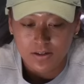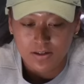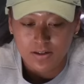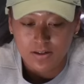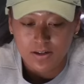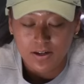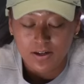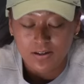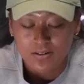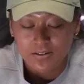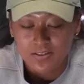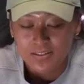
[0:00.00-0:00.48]

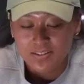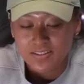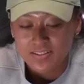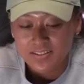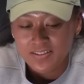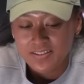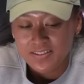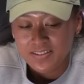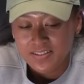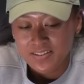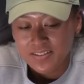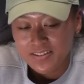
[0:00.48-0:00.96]
I
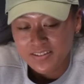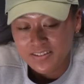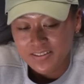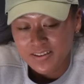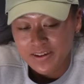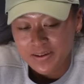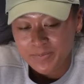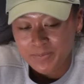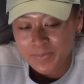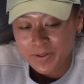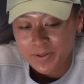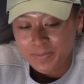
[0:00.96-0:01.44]
honestly think
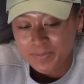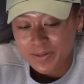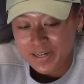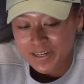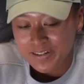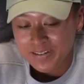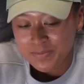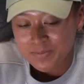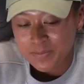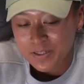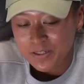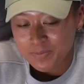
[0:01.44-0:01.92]
that
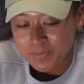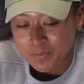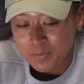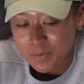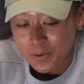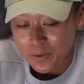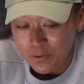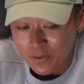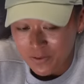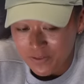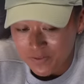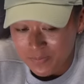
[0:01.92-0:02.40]

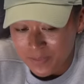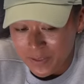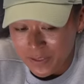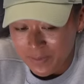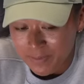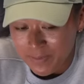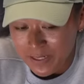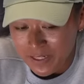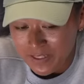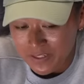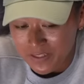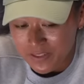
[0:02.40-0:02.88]
both of my
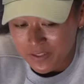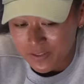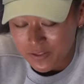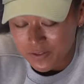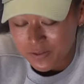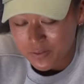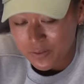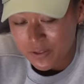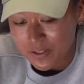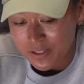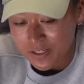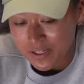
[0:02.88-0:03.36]

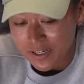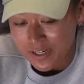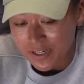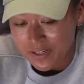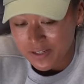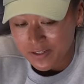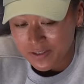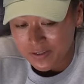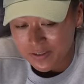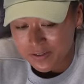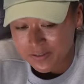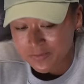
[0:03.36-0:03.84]
matches were a
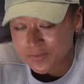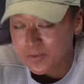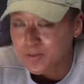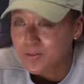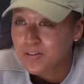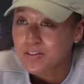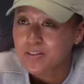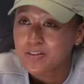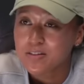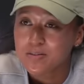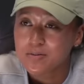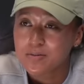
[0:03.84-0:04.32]
higher level
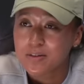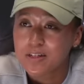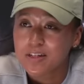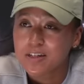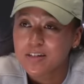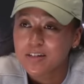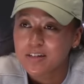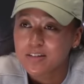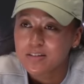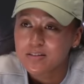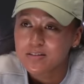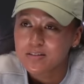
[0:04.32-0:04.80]
than the
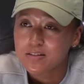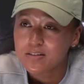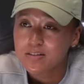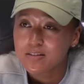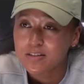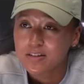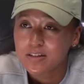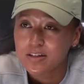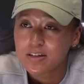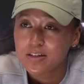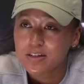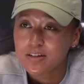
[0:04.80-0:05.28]
rankings
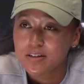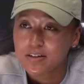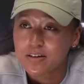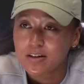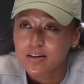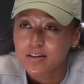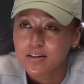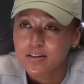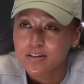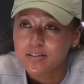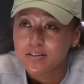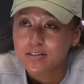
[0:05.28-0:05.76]
indicate,
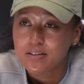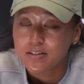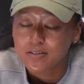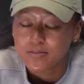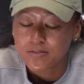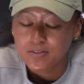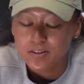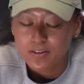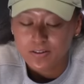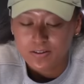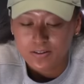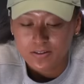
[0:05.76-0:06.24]
and I
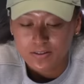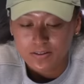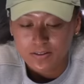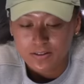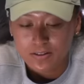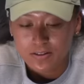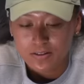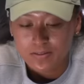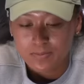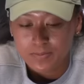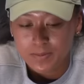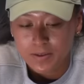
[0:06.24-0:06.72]
definitely
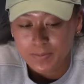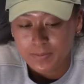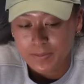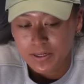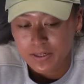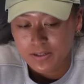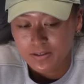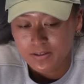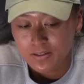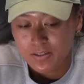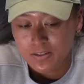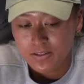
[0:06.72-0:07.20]
think my
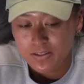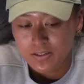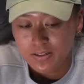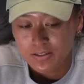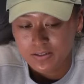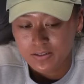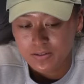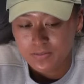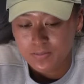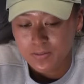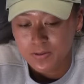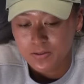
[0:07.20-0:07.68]
match
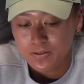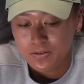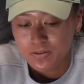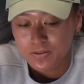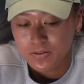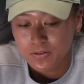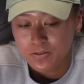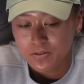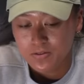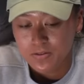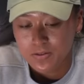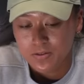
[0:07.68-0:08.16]
against
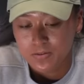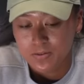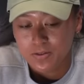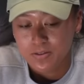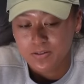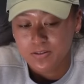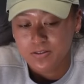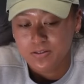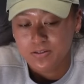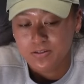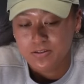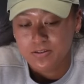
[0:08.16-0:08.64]
Pliskova
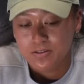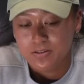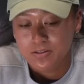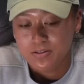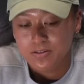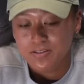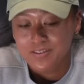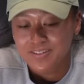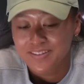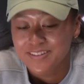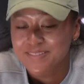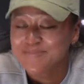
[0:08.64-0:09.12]
was
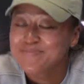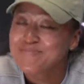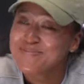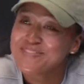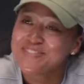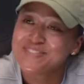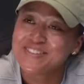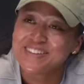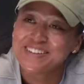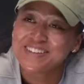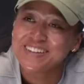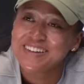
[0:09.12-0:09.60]
a
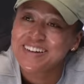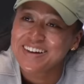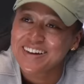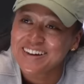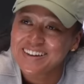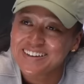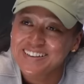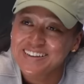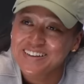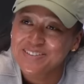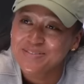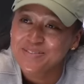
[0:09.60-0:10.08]
really
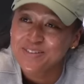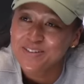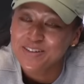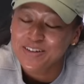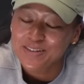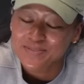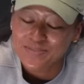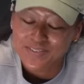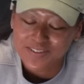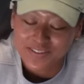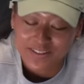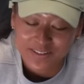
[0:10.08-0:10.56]
high level.
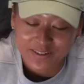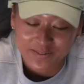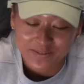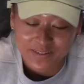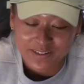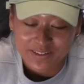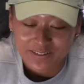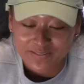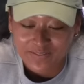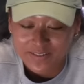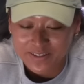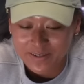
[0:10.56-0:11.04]
I feel like
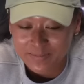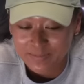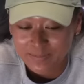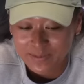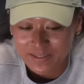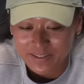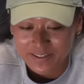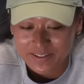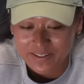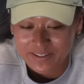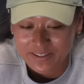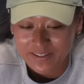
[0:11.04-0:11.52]
whenever I
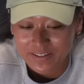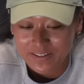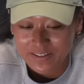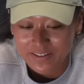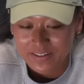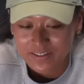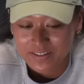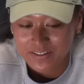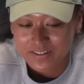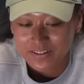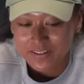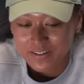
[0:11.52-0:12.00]
play her,
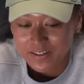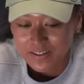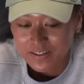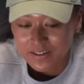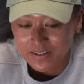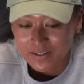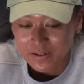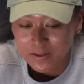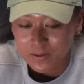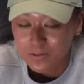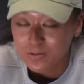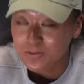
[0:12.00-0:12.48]
it's
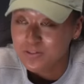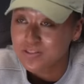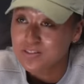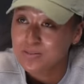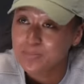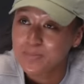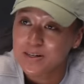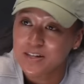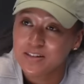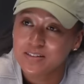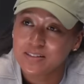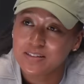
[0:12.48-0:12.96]
always
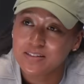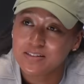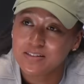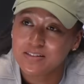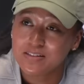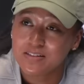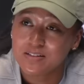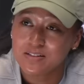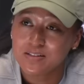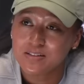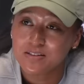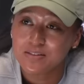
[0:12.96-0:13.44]
about the
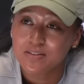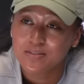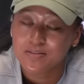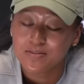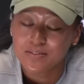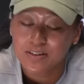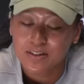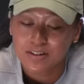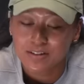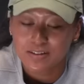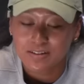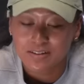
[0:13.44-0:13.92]
serve,
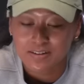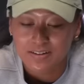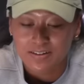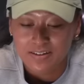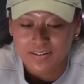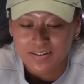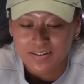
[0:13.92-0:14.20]
and